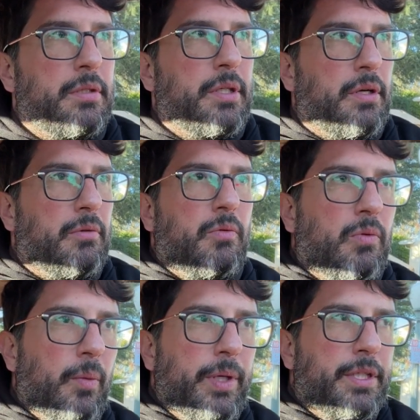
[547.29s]
You know,
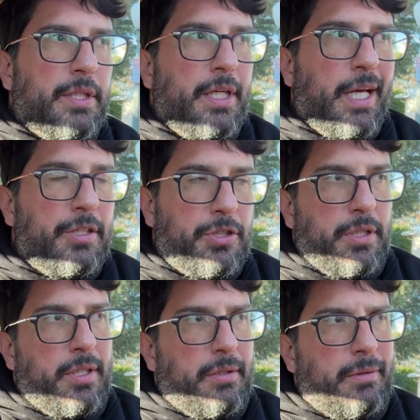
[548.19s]
when we did the
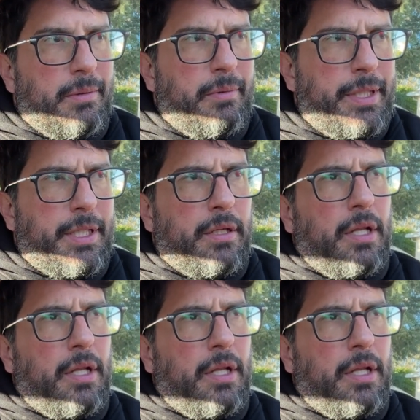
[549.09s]
engine, we did